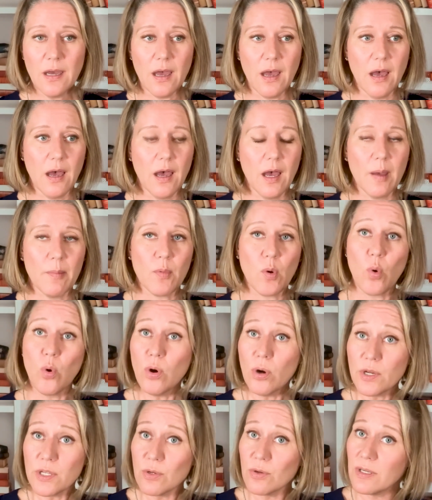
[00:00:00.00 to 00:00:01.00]

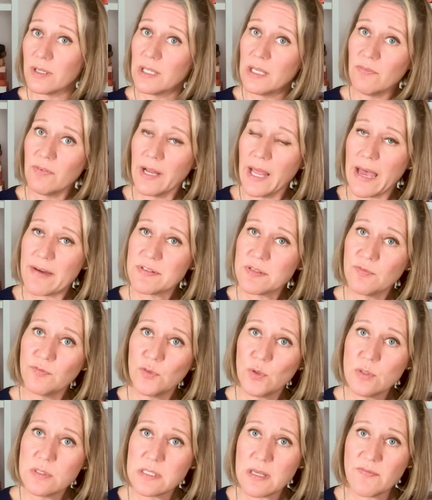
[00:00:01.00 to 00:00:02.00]
or you can even have some
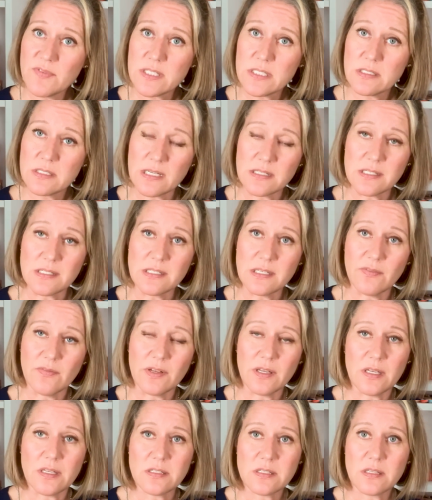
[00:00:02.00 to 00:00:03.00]
food
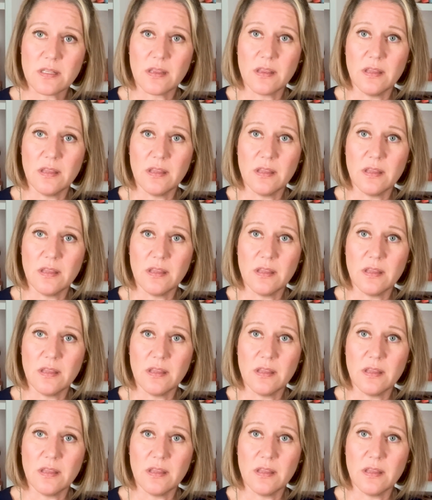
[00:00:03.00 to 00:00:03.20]
sensitivities.